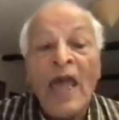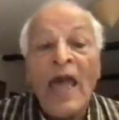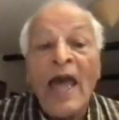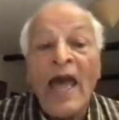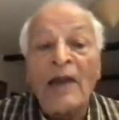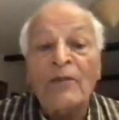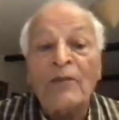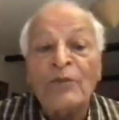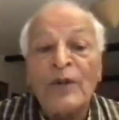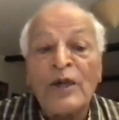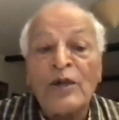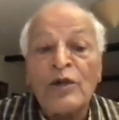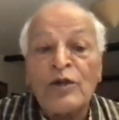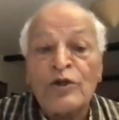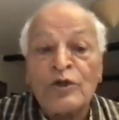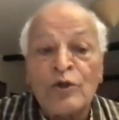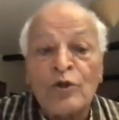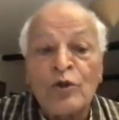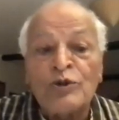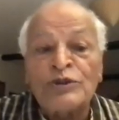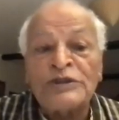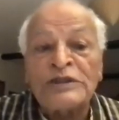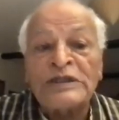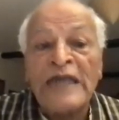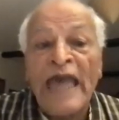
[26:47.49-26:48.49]
And we
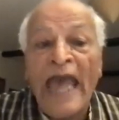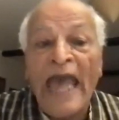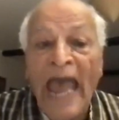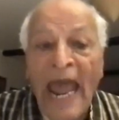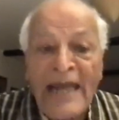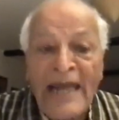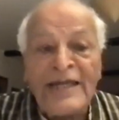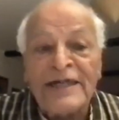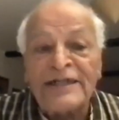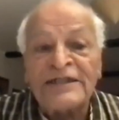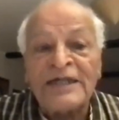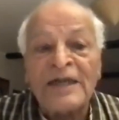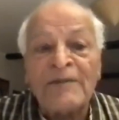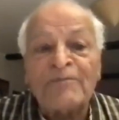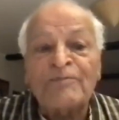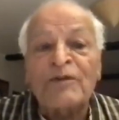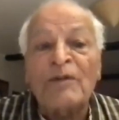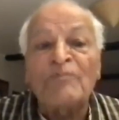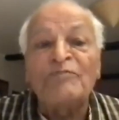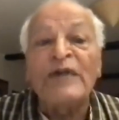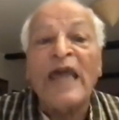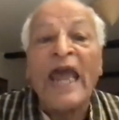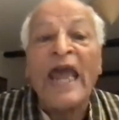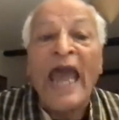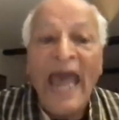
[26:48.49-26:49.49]
use the energy
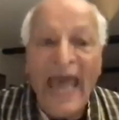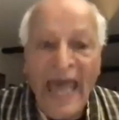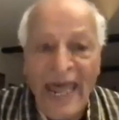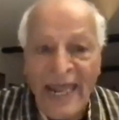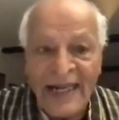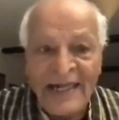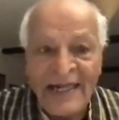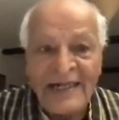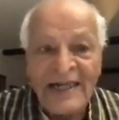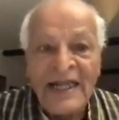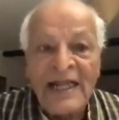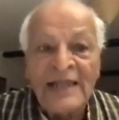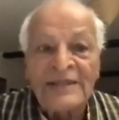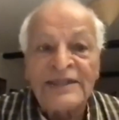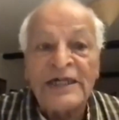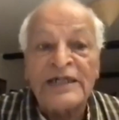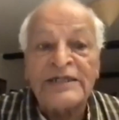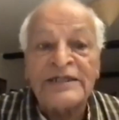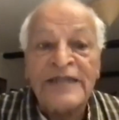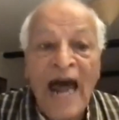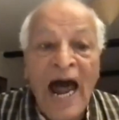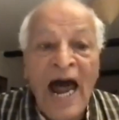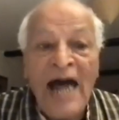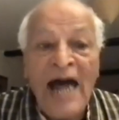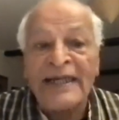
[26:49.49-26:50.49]
from the hell, the
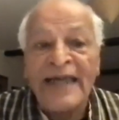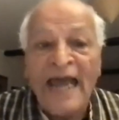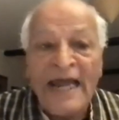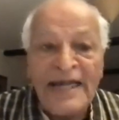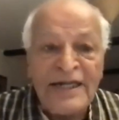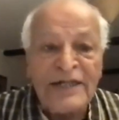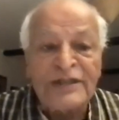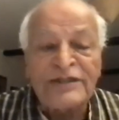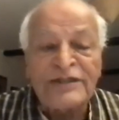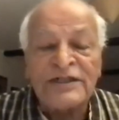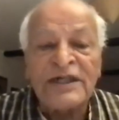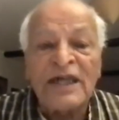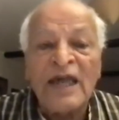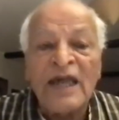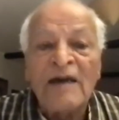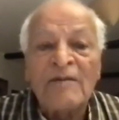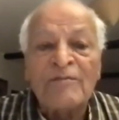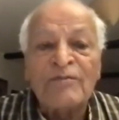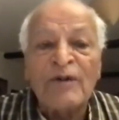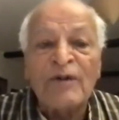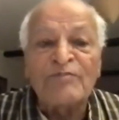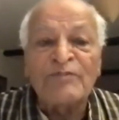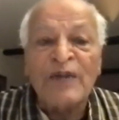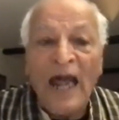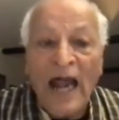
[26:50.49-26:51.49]
dark energy
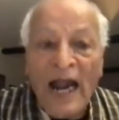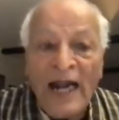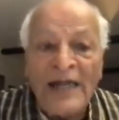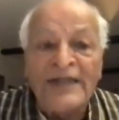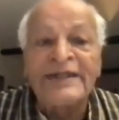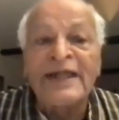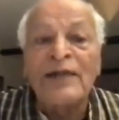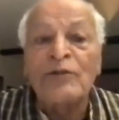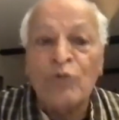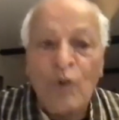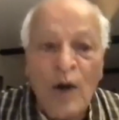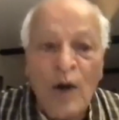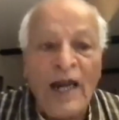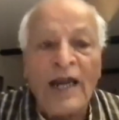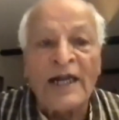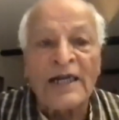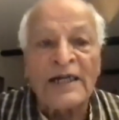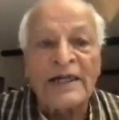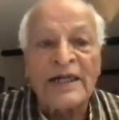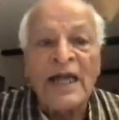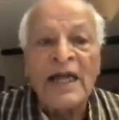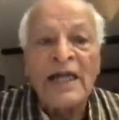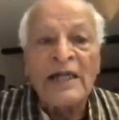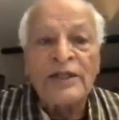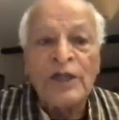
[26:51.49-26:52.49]
from the underworld,
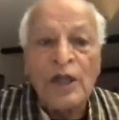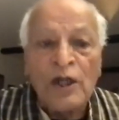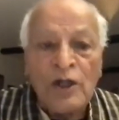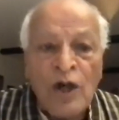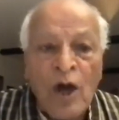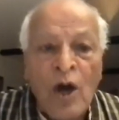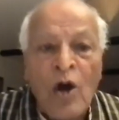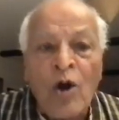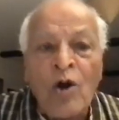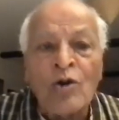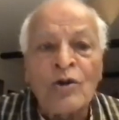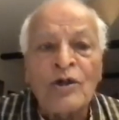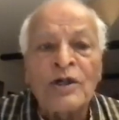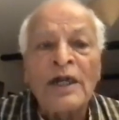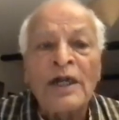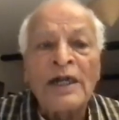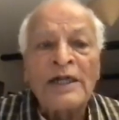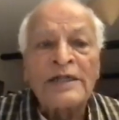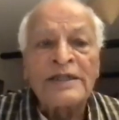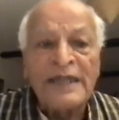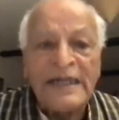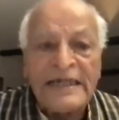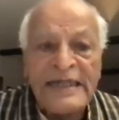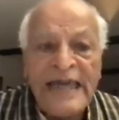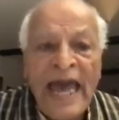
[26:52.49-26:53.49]
the coal,
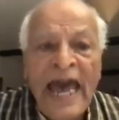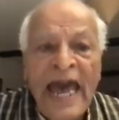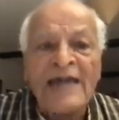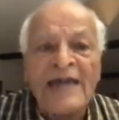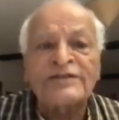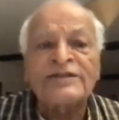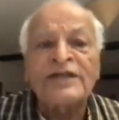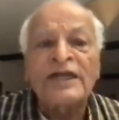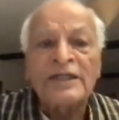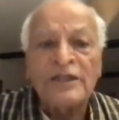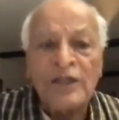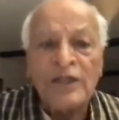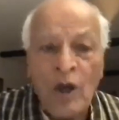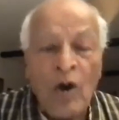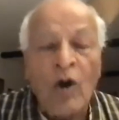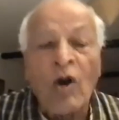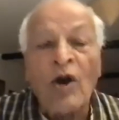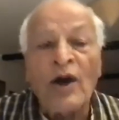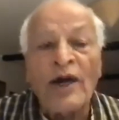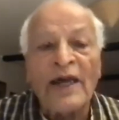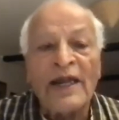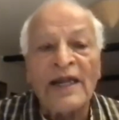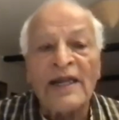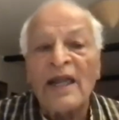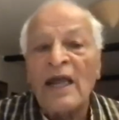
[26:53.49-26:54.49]
the gas, the
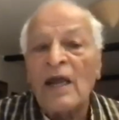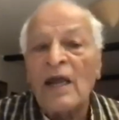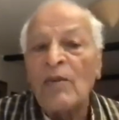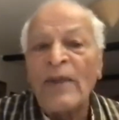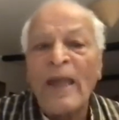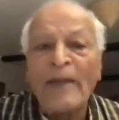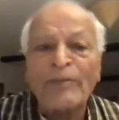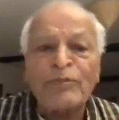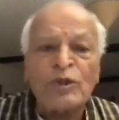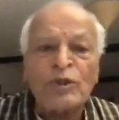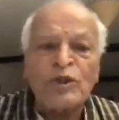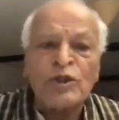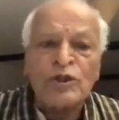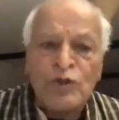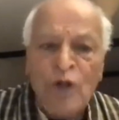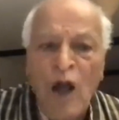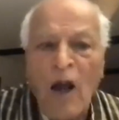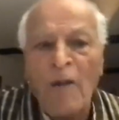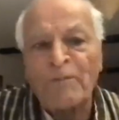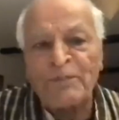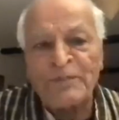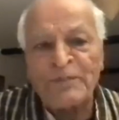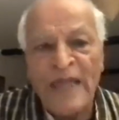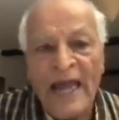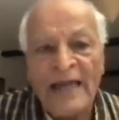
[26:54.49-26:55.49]
oil. We have to
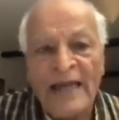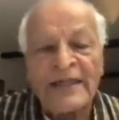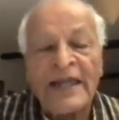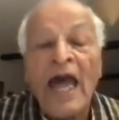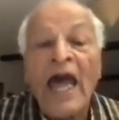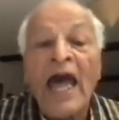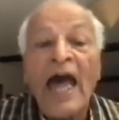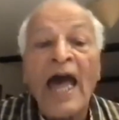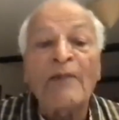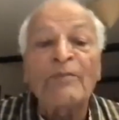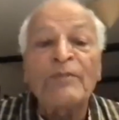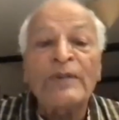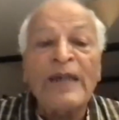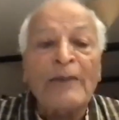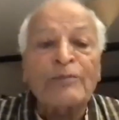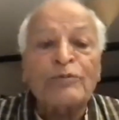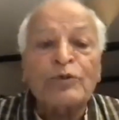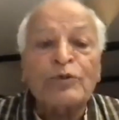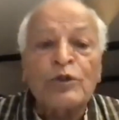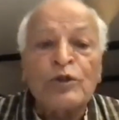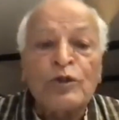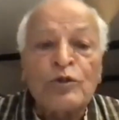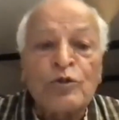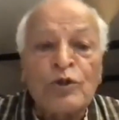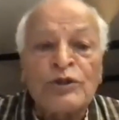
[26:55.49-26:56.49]
stop that. And we have to
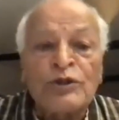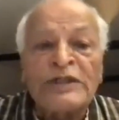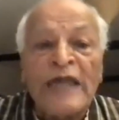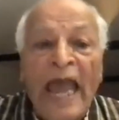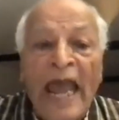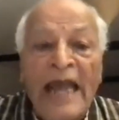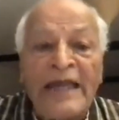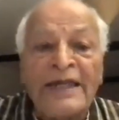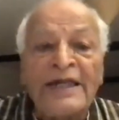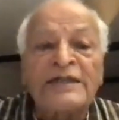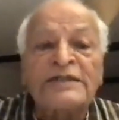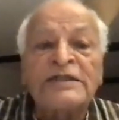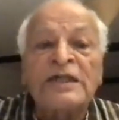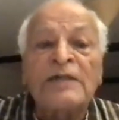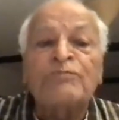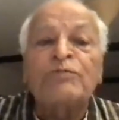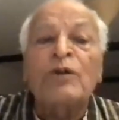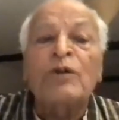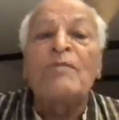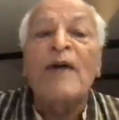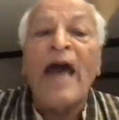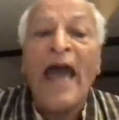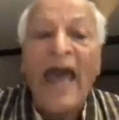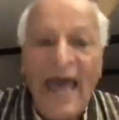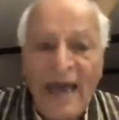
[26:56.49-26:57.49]
use the energy
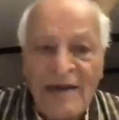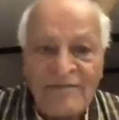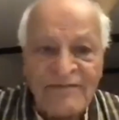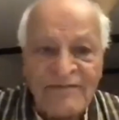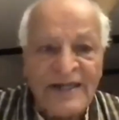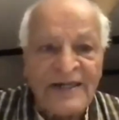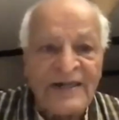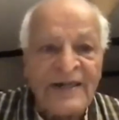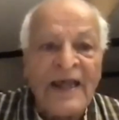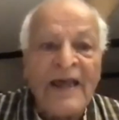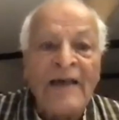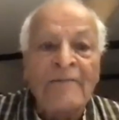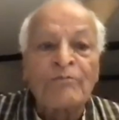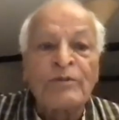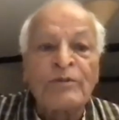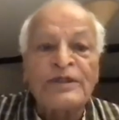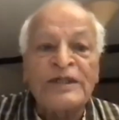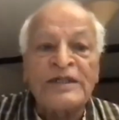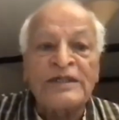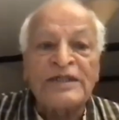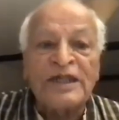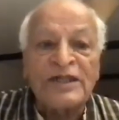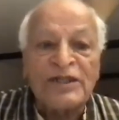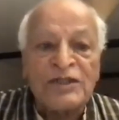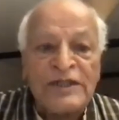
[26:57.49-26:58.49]
from heaven, which
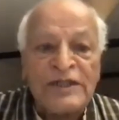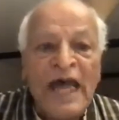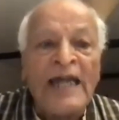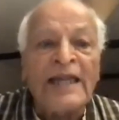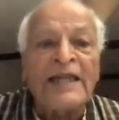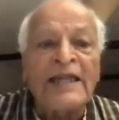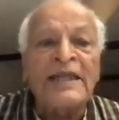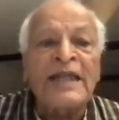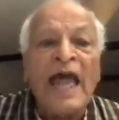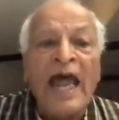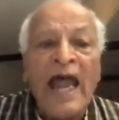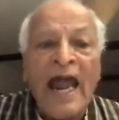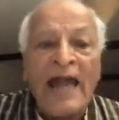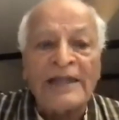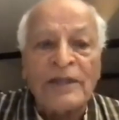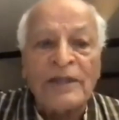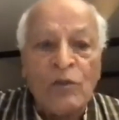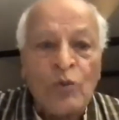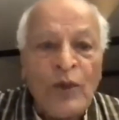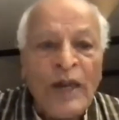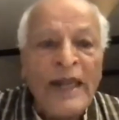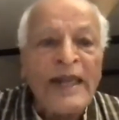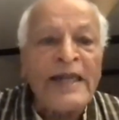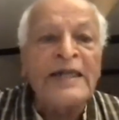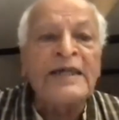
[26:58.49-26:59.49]
is the sun and the
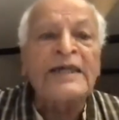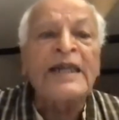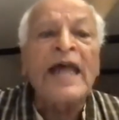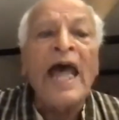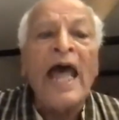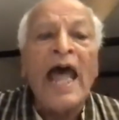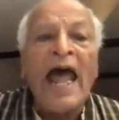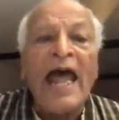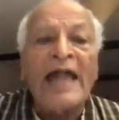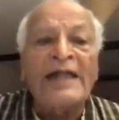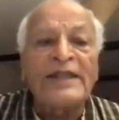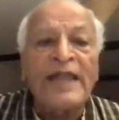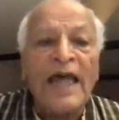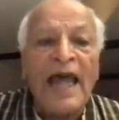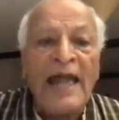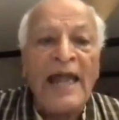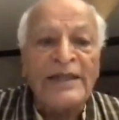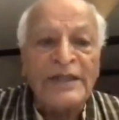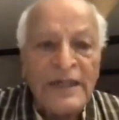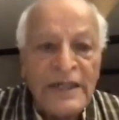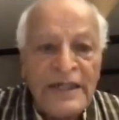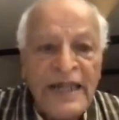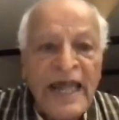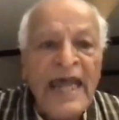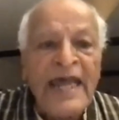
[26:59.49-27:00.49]
wind and, and
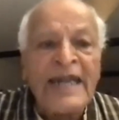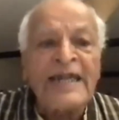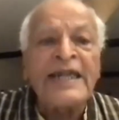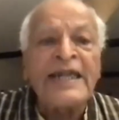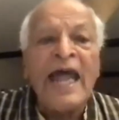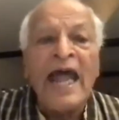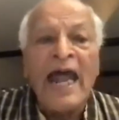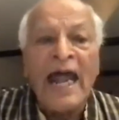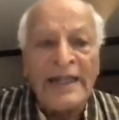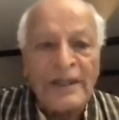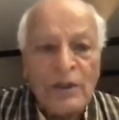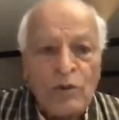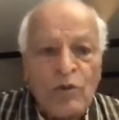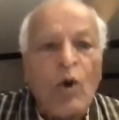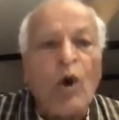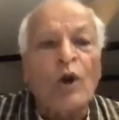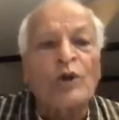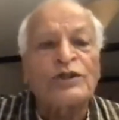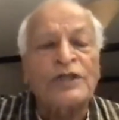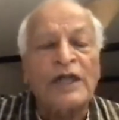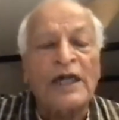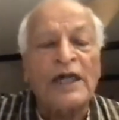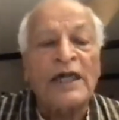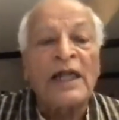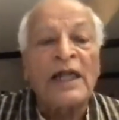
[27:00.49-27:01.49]
the rain and the water.